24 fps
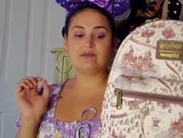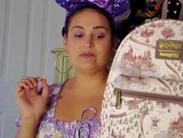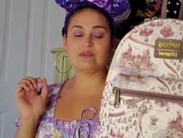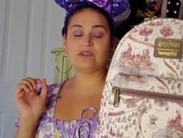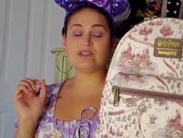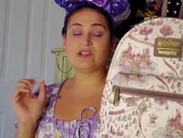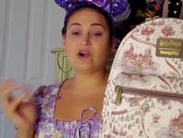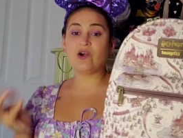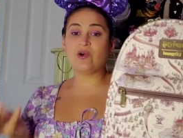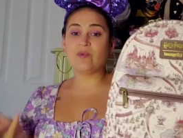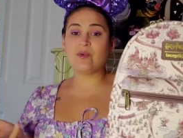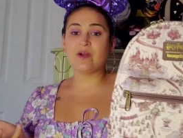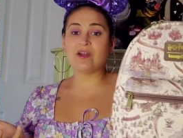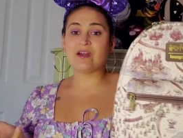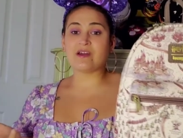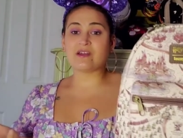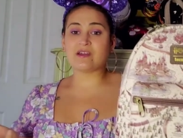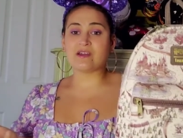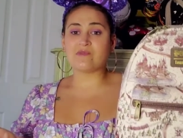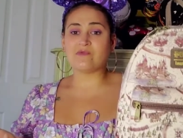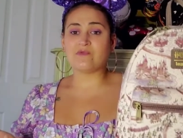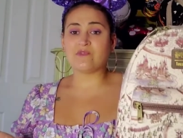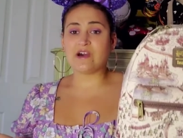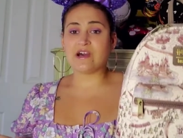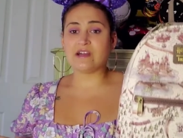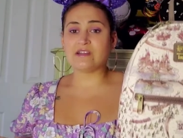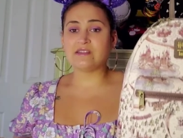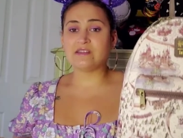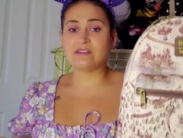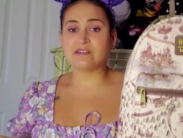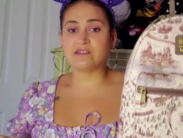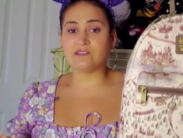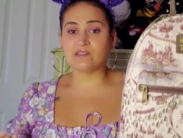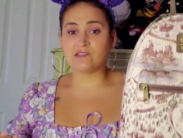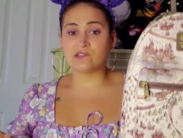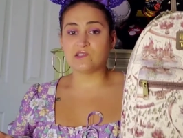was hoping I could find
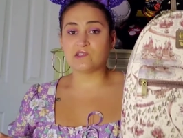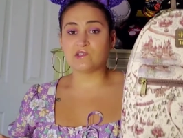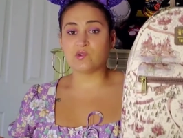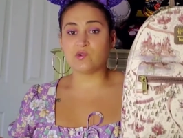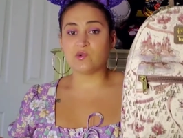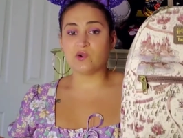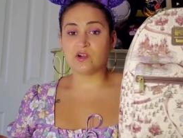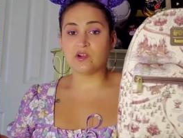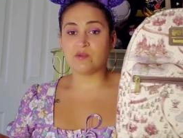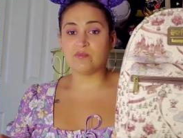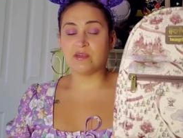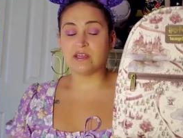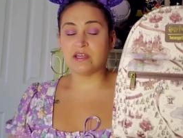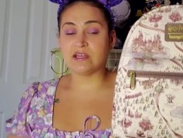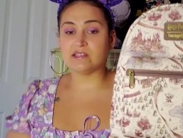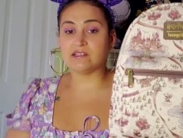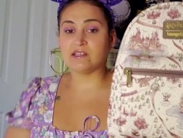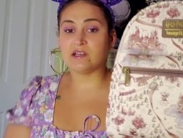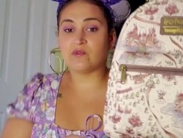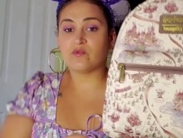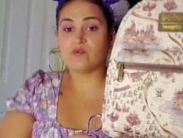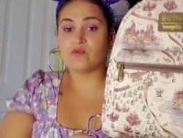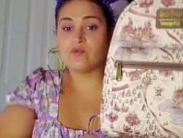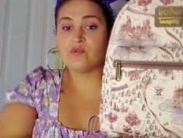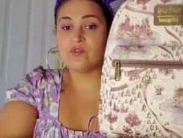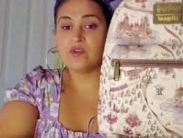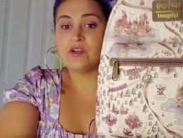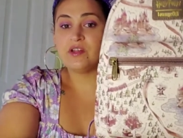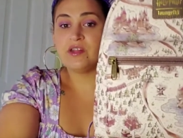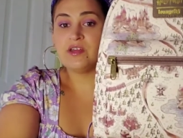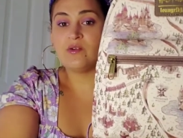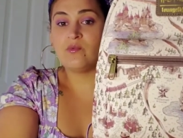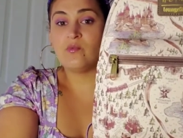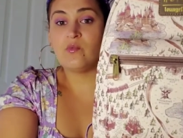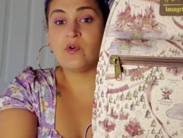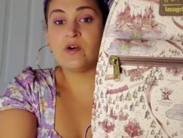it in store because I
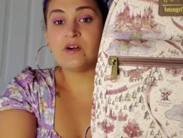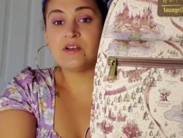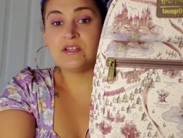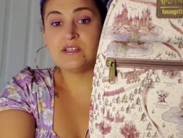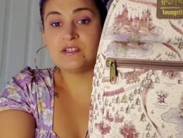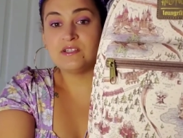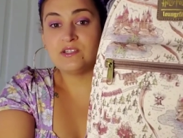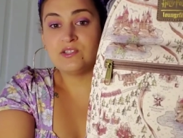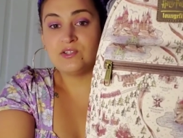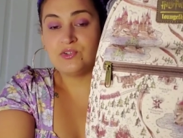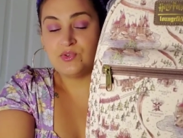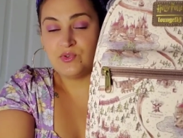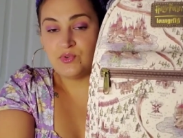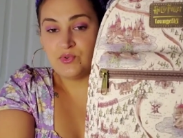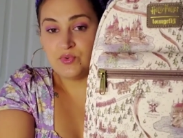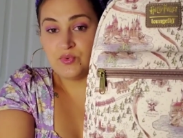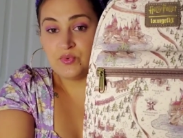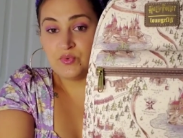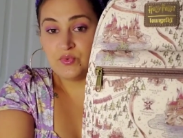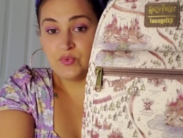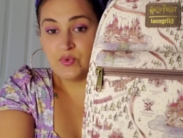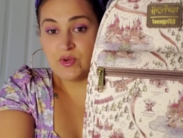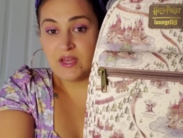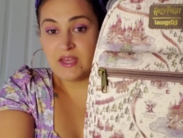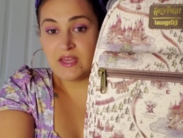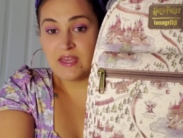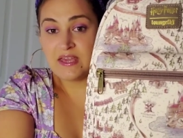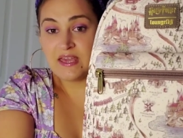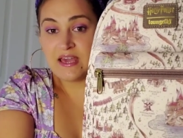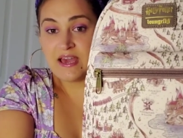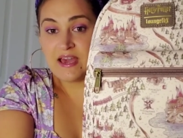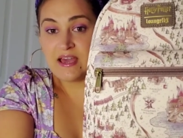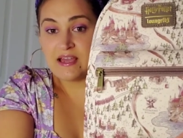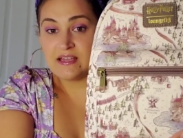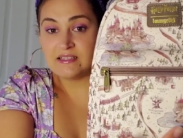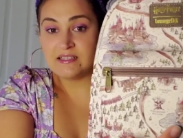really wanted to
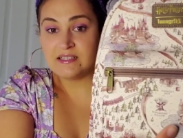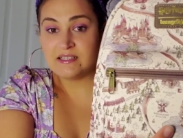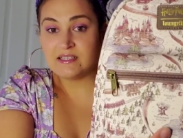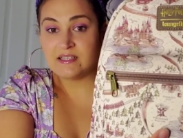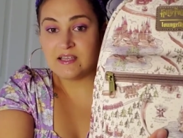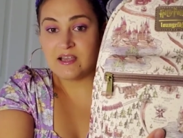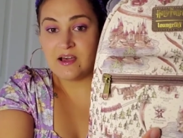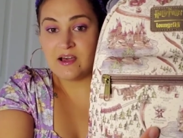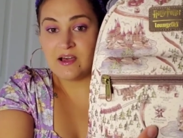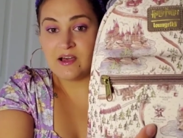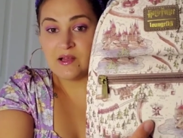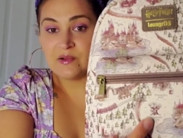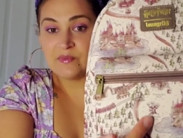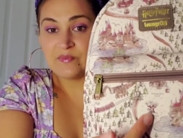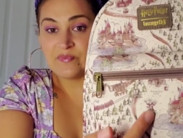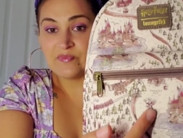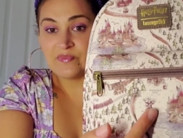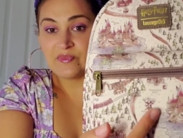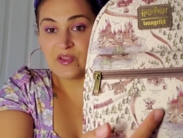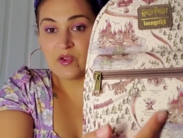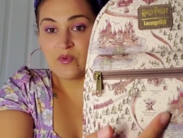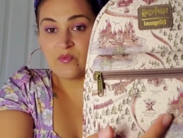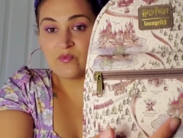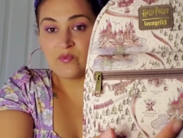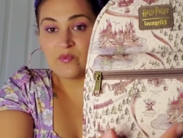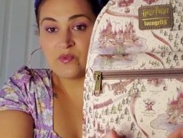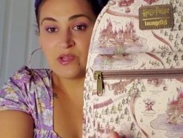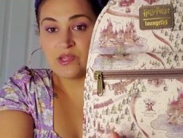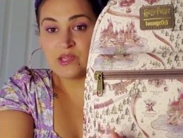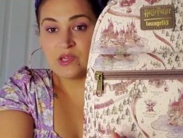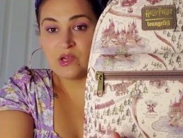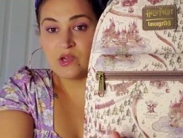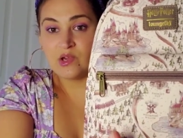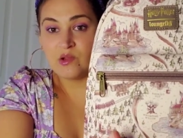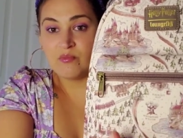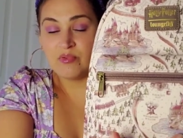get um,
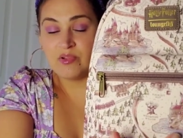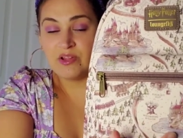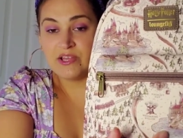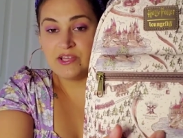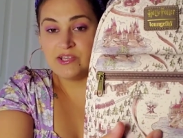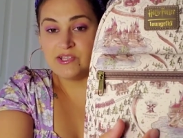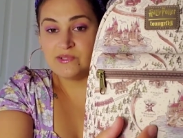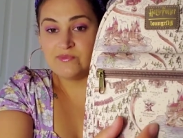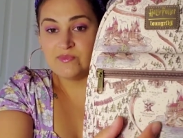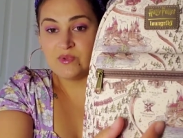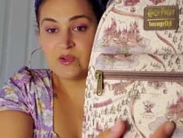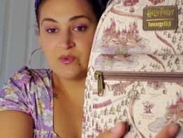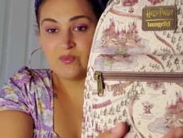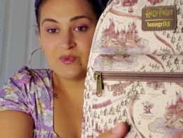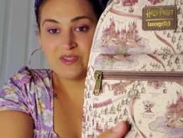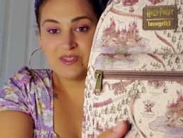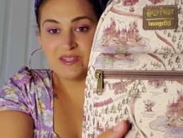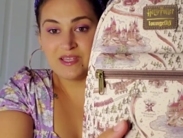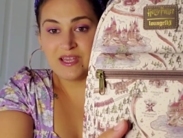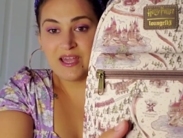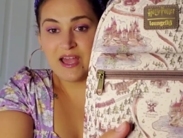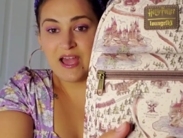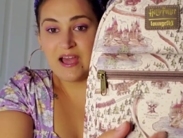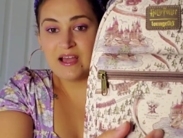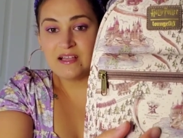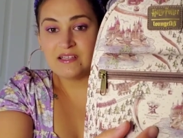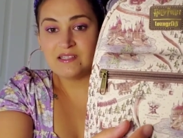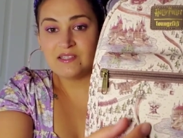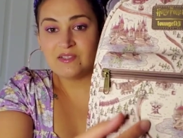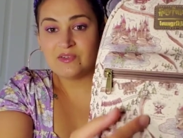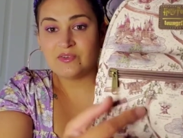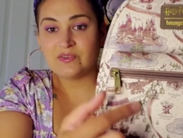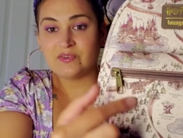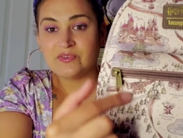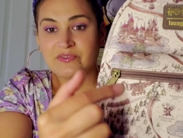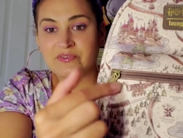really good placement with the
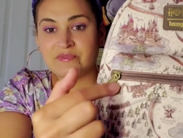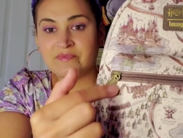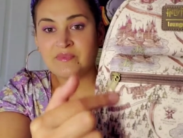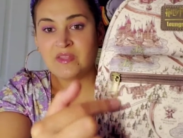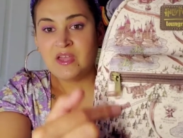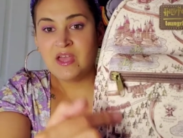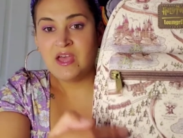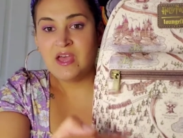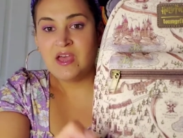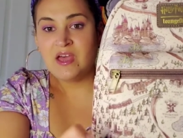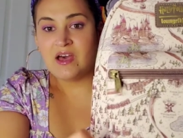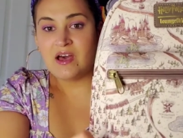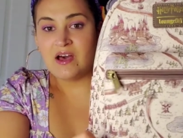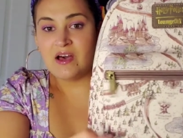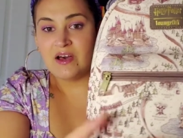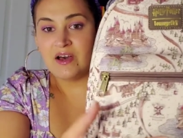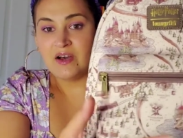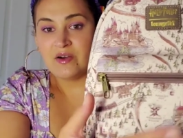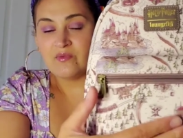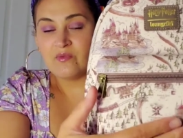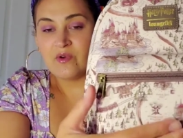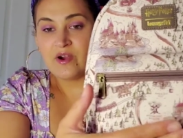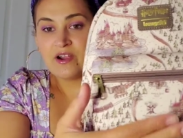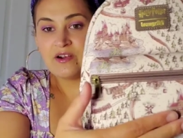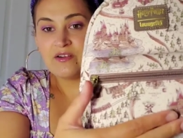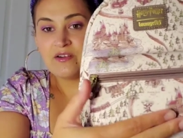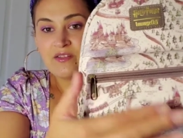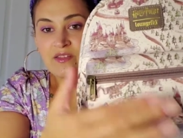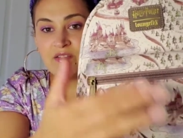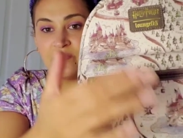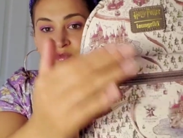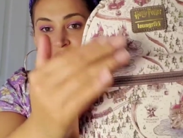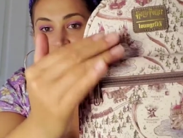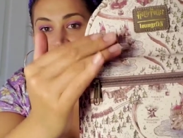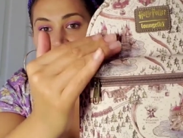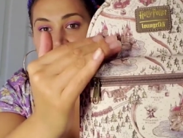castle uh, right
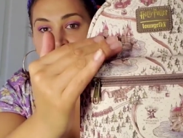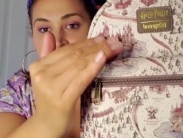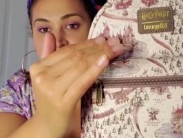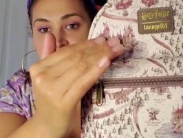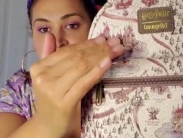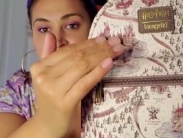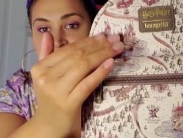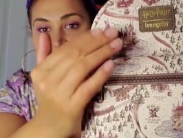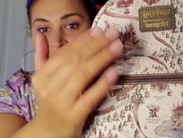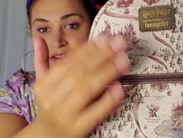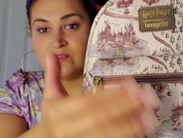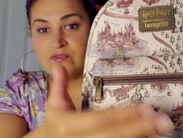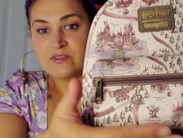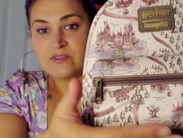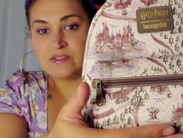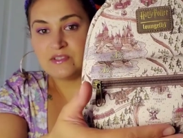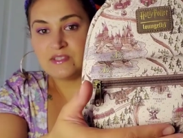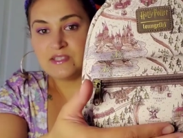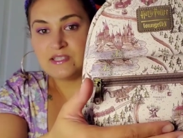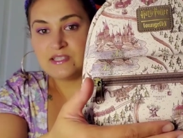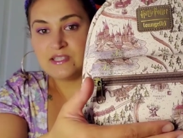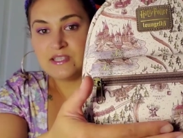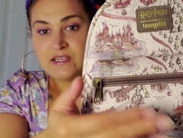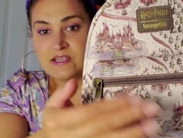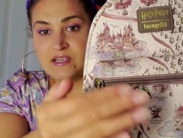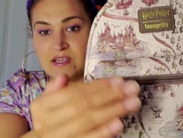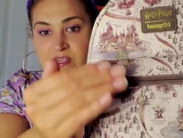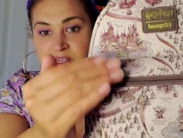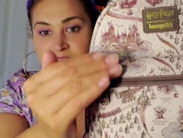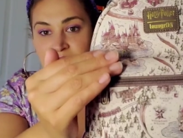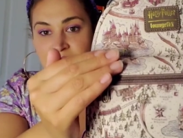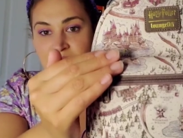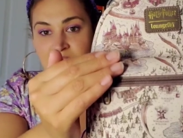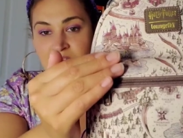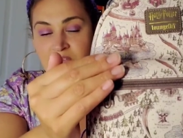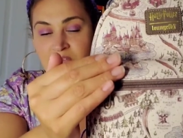on the front and you can see
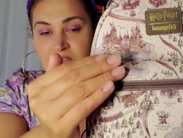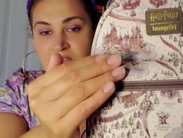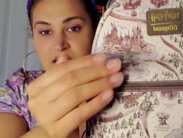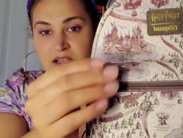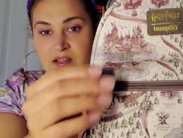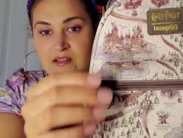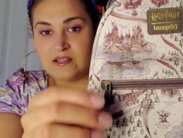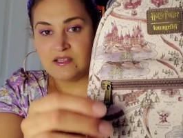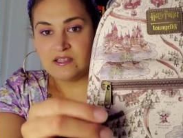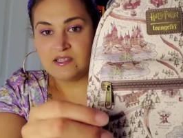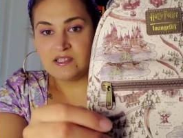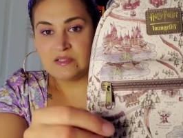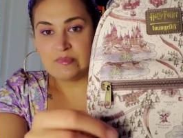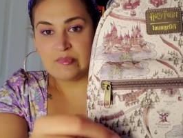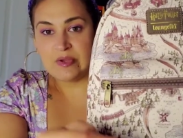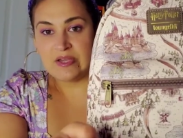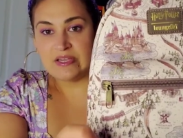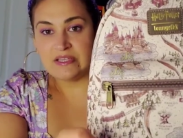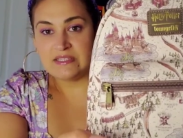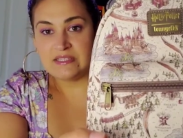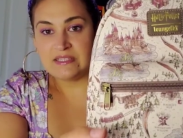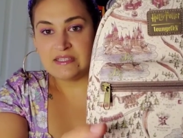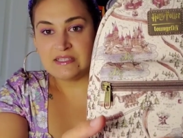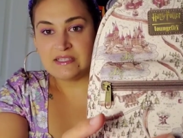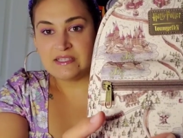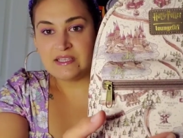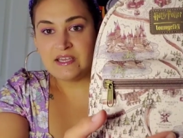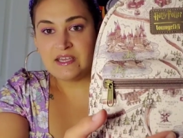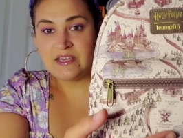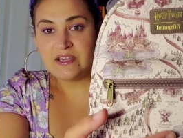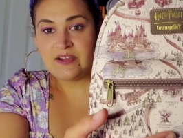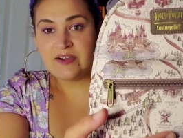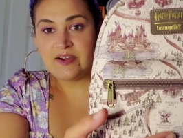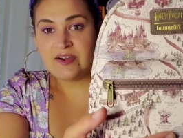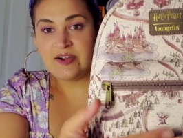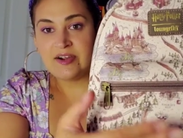it in these spaces
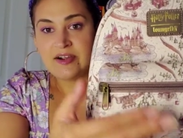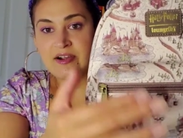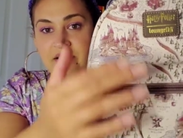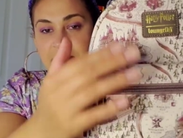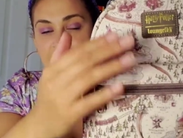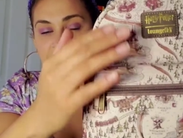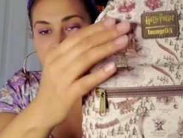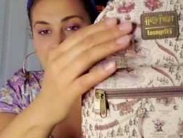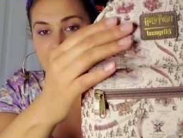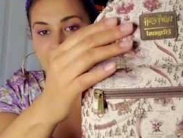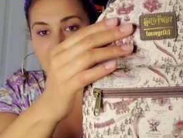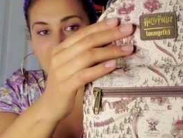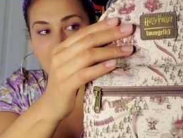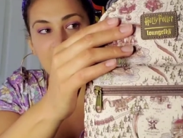here